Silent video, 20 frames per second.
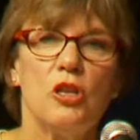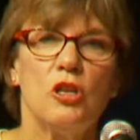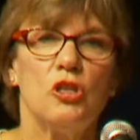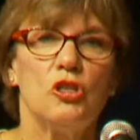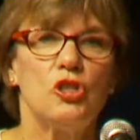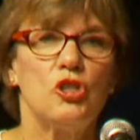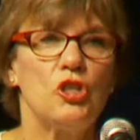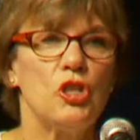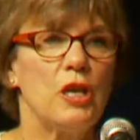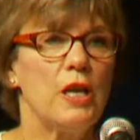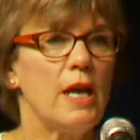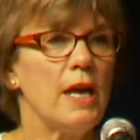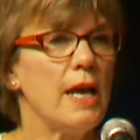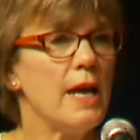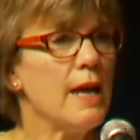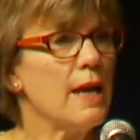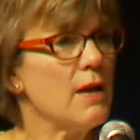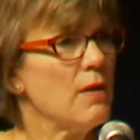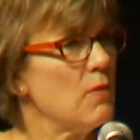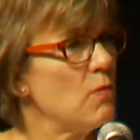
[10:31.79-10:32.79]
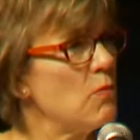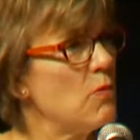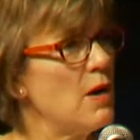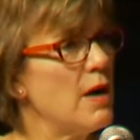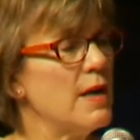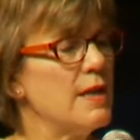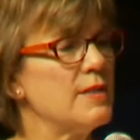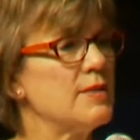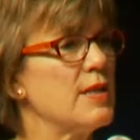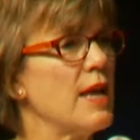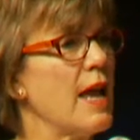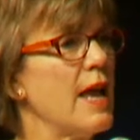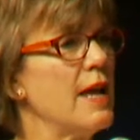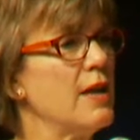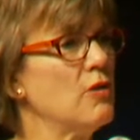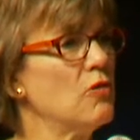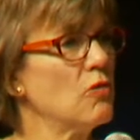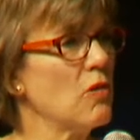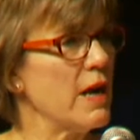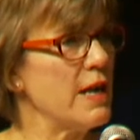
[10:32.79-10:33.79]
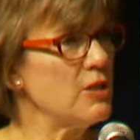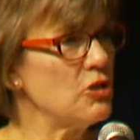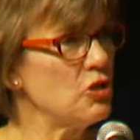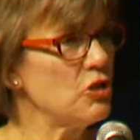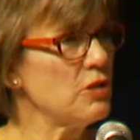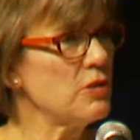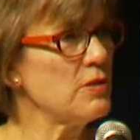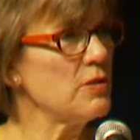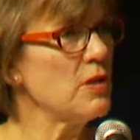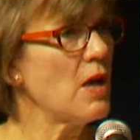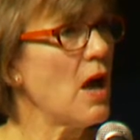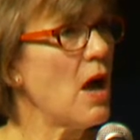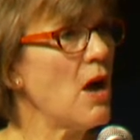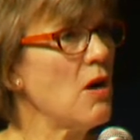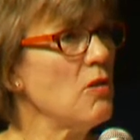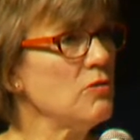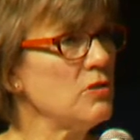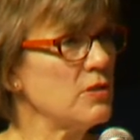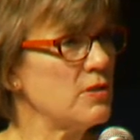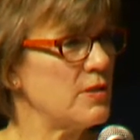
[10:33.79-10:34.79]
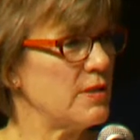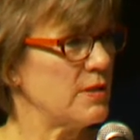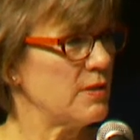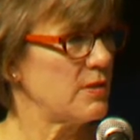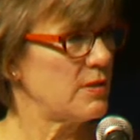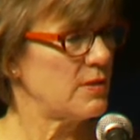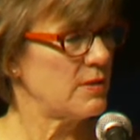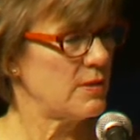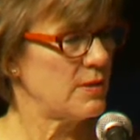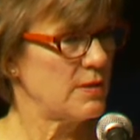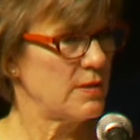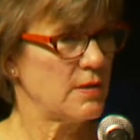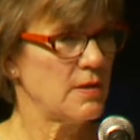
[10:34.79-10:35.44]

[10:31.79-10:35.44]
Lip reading: she was a gracious hostess